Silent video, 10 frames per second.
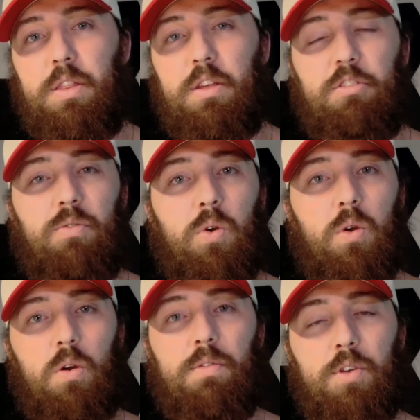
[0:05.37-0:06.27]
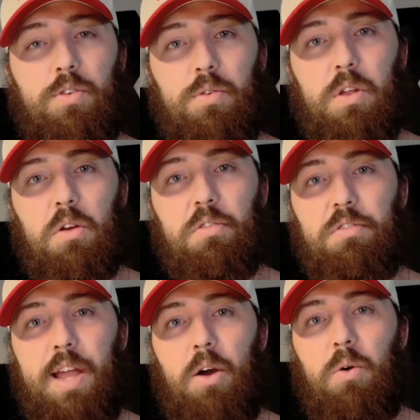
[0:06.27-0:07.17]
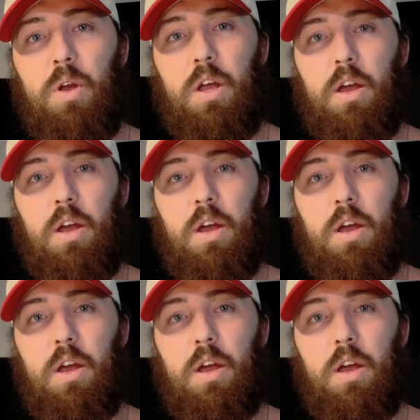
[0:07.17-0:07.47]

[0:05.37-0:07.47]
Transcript: this for over 2 years now.